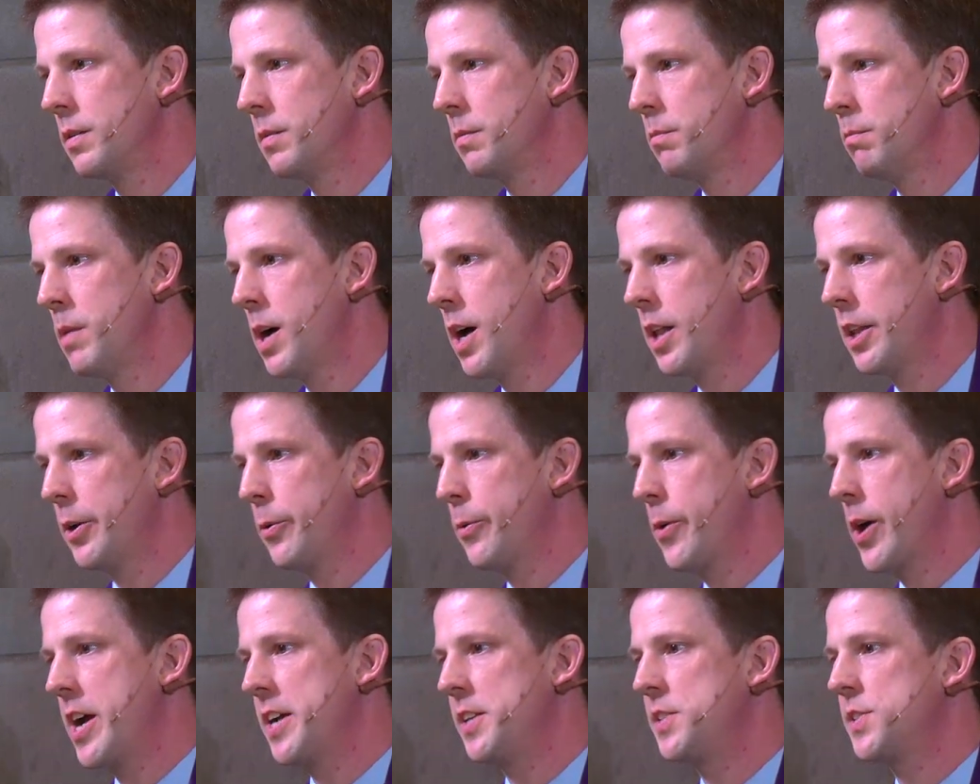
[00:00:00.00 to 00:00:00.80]
Molly
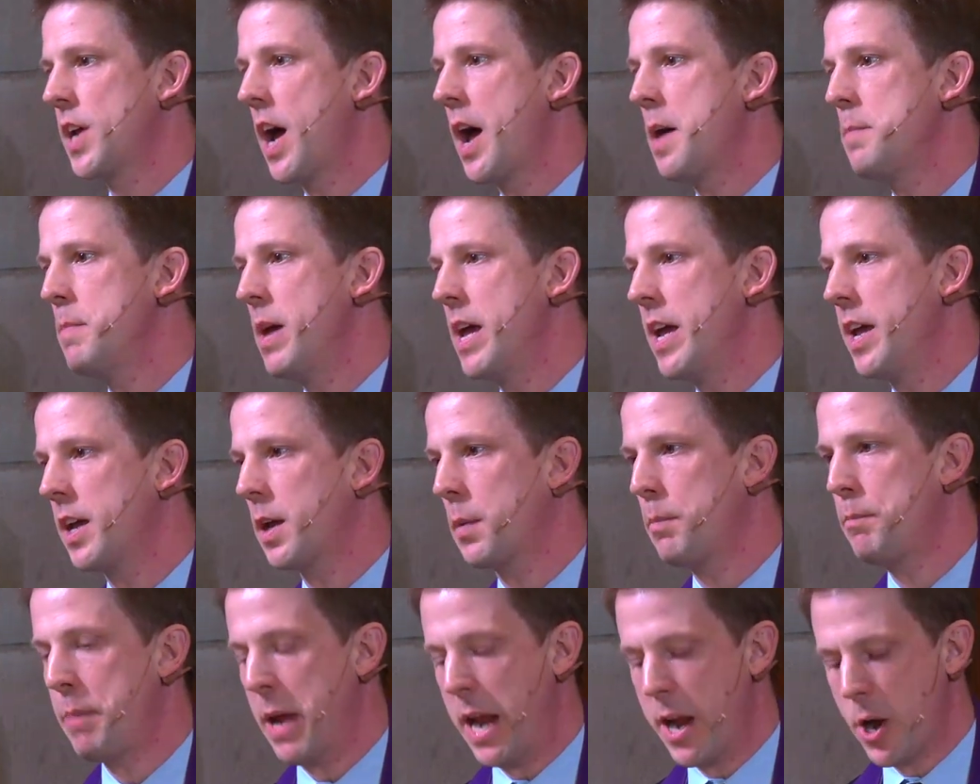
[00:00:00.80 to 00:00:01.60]
writes, "I
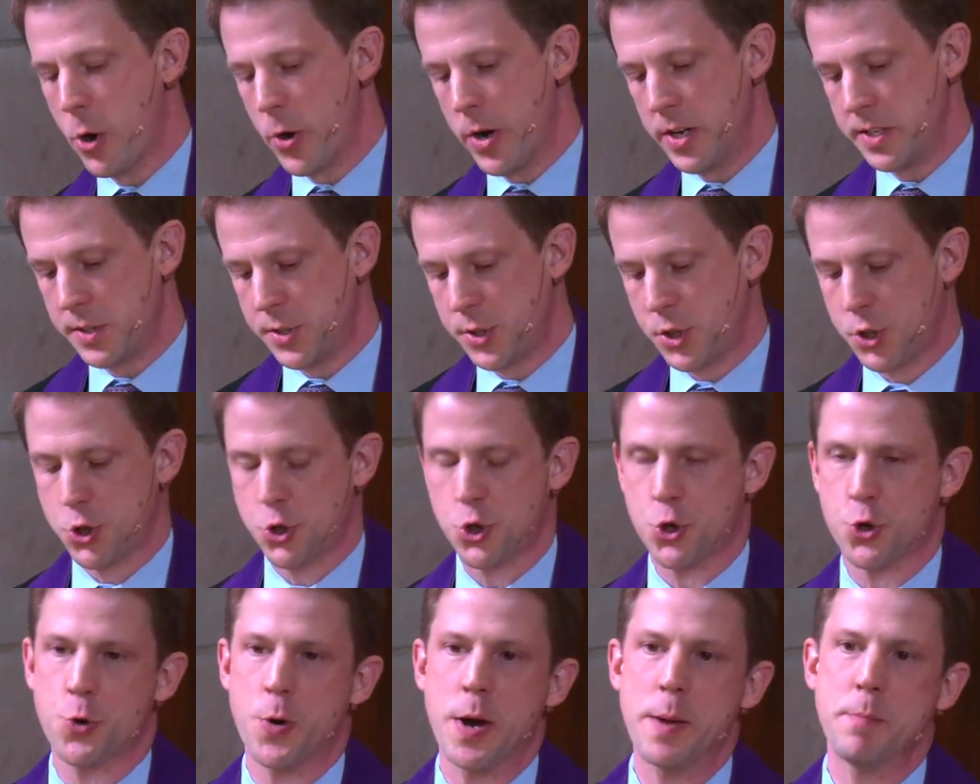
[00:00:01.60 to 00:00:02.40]
make parents
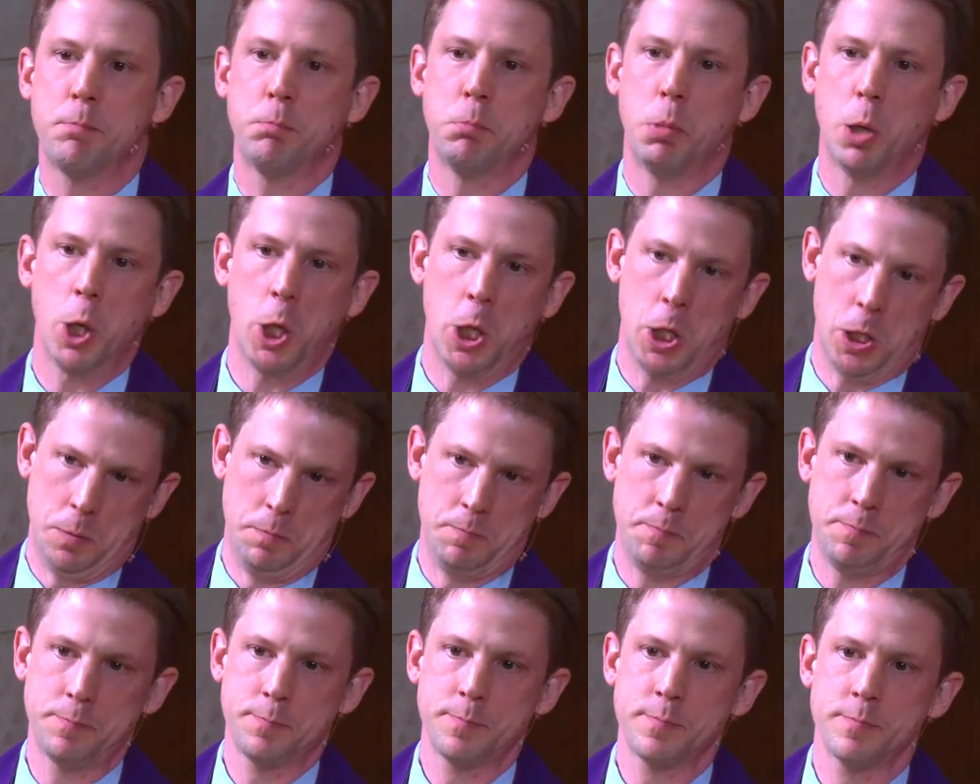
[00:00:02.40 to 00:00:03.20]
tremble
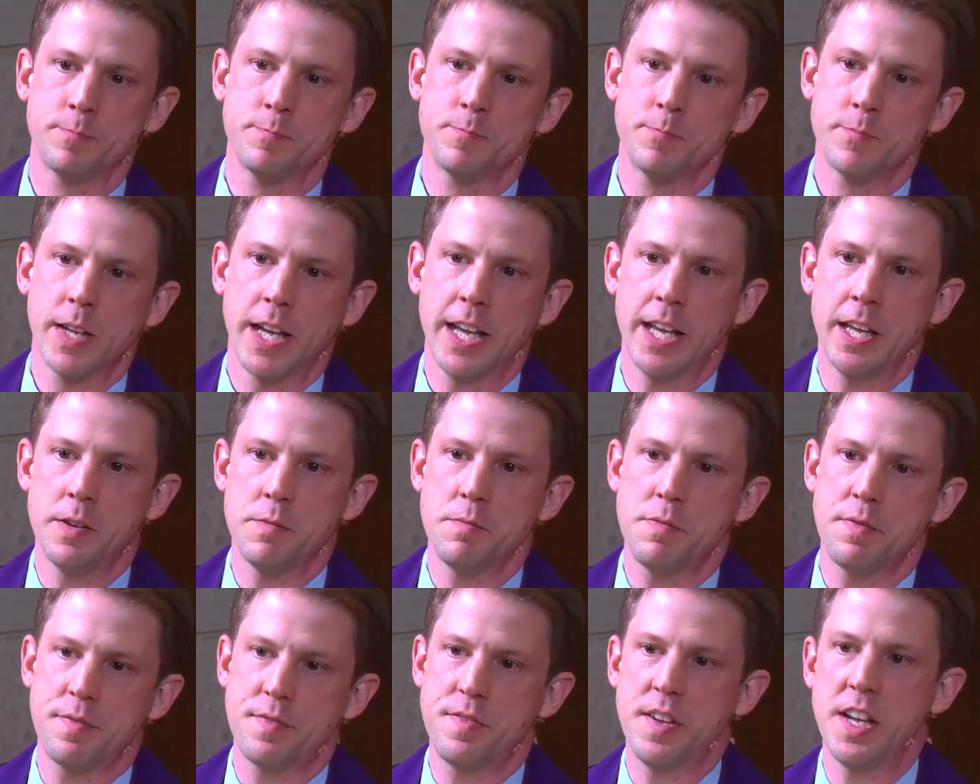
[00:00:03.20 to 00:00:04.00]

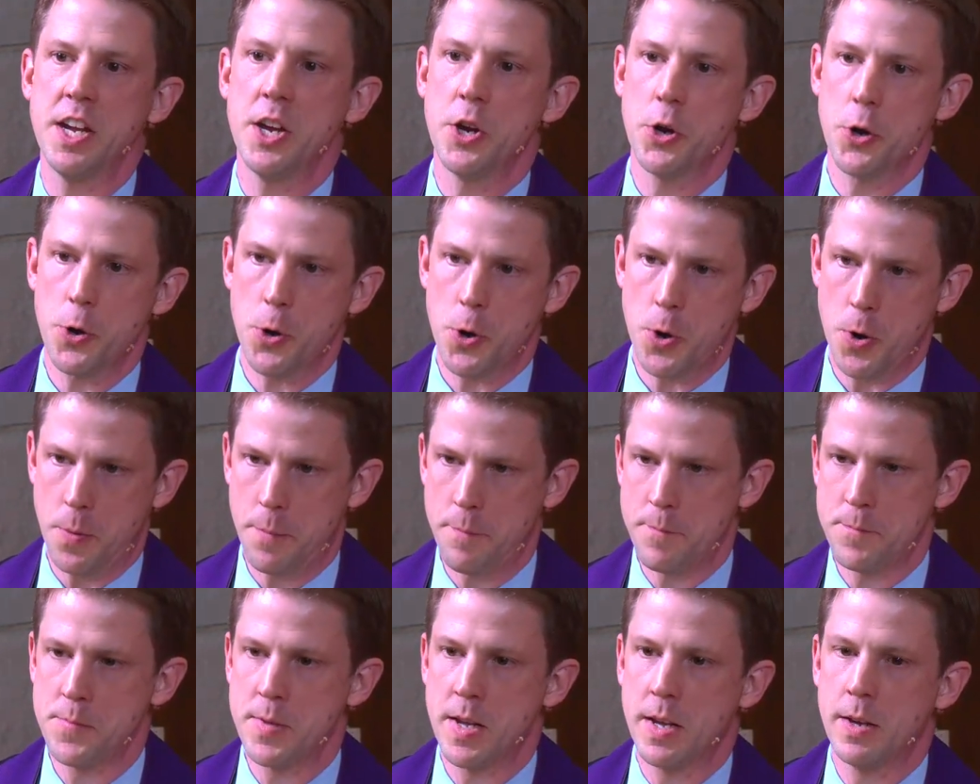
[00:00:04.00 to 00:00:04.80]
in fear
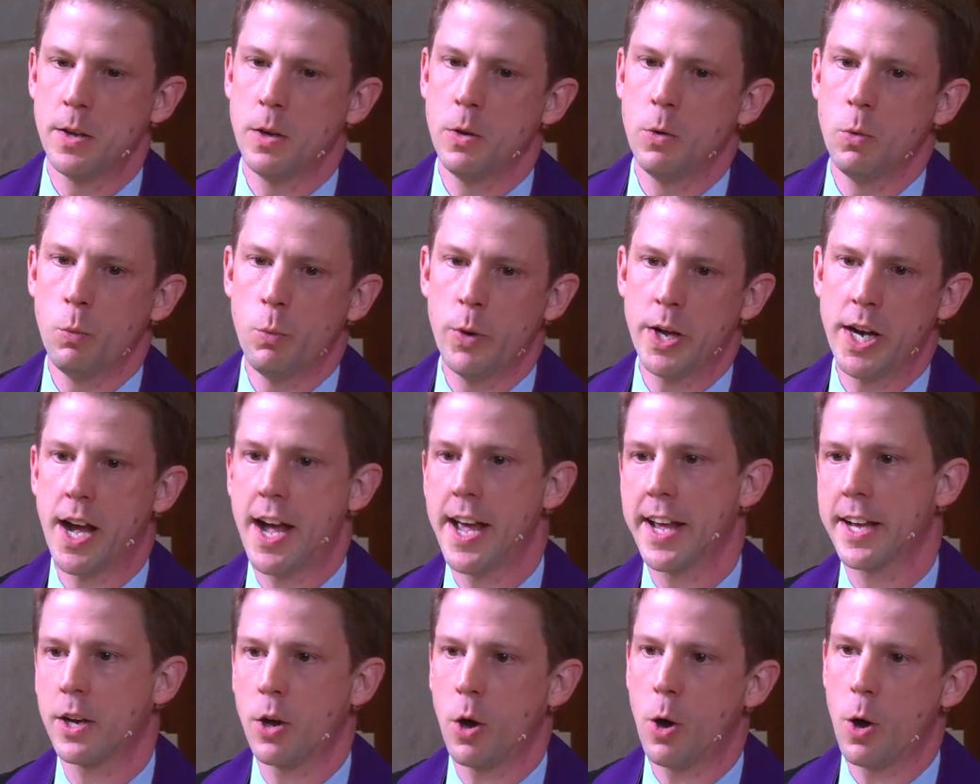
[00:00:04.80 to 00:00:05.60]
when
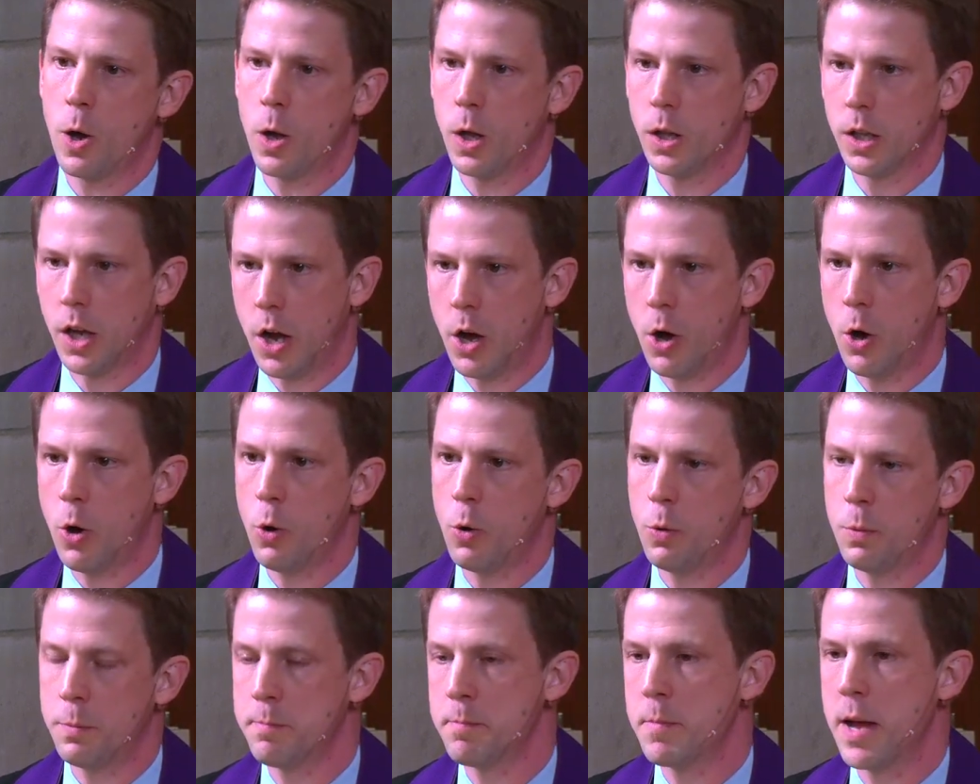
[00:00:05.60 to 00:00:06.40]
I call
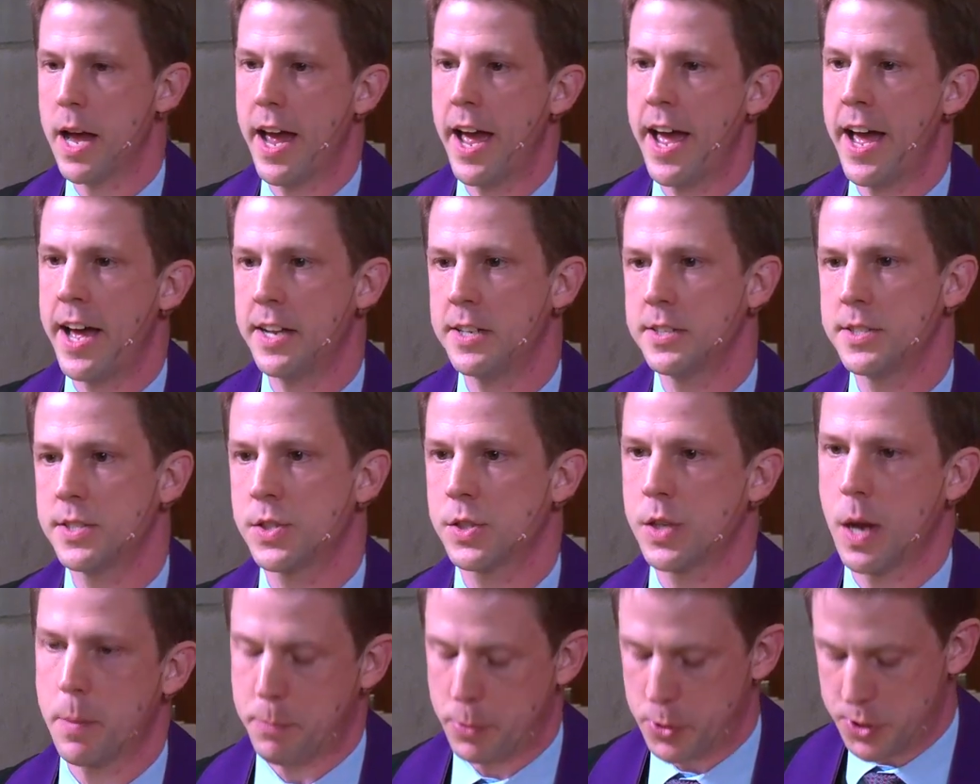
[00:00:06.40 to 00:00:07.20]
home at
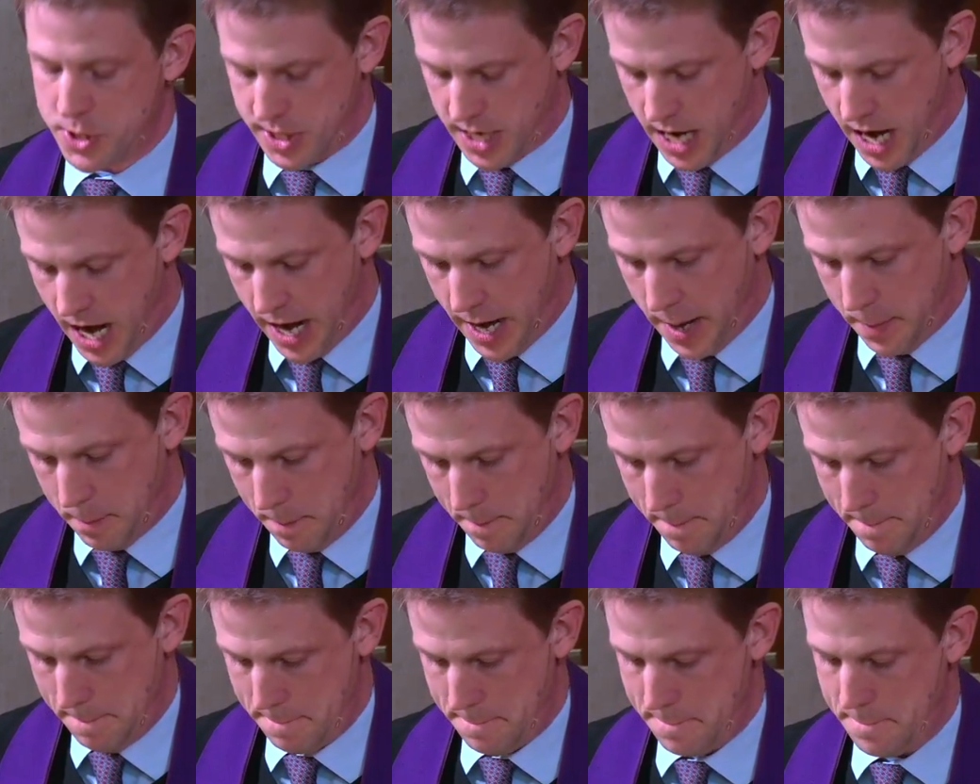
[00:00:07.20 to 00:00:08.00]
supper
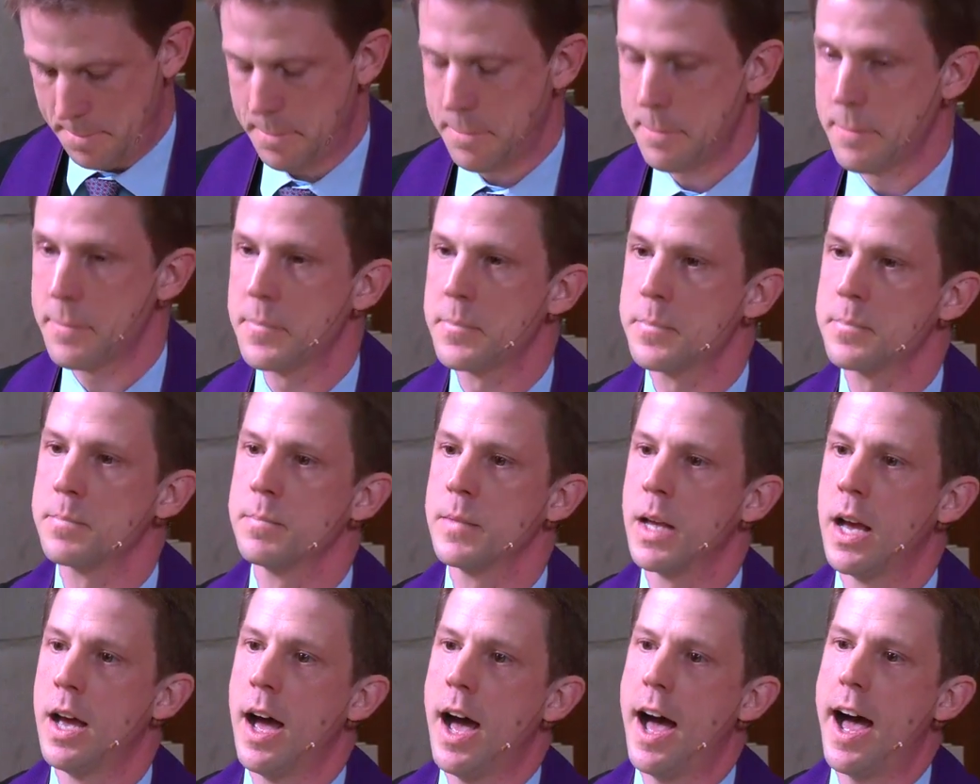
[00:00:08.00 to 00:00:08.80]
time.
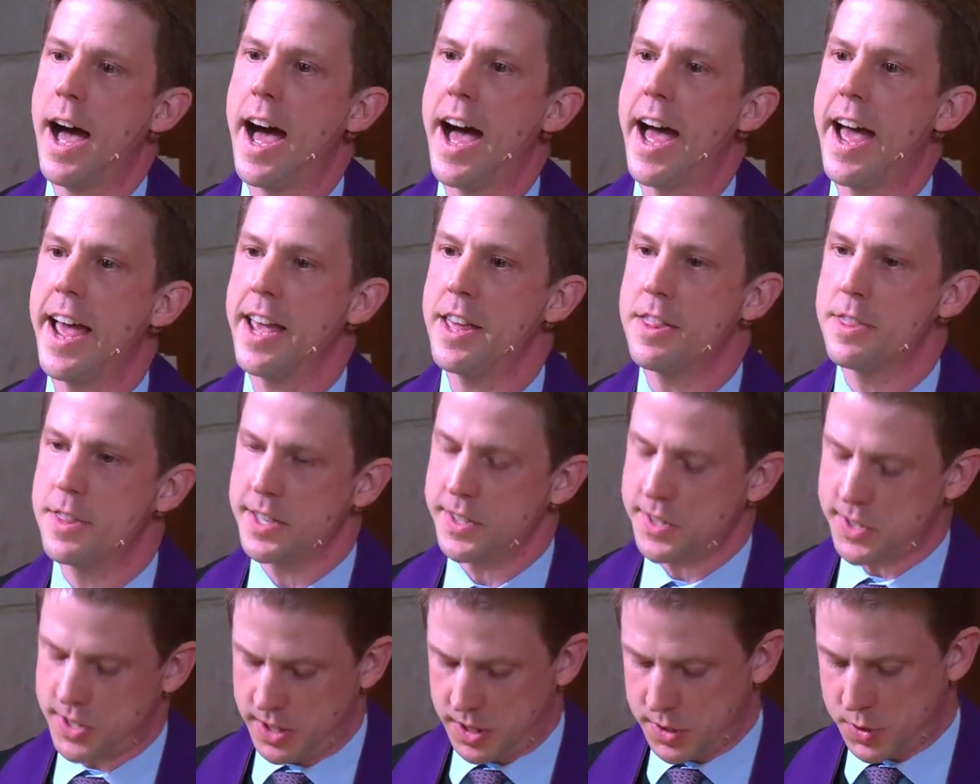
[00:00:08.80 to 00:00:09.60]
Hi,
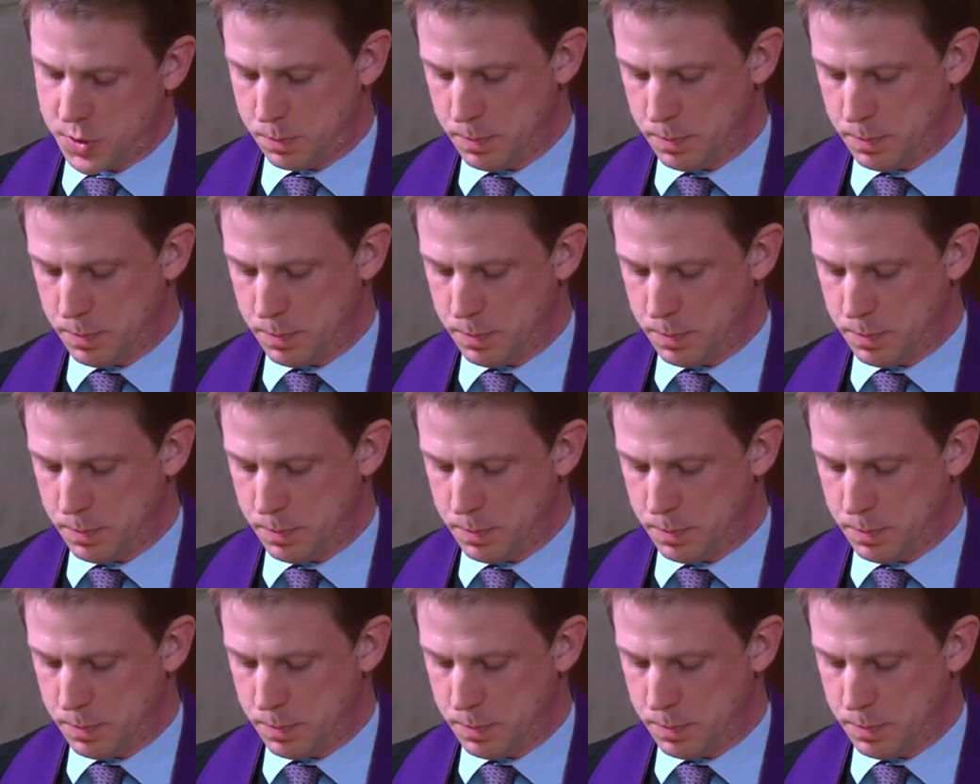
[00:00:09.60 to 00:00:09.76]
this is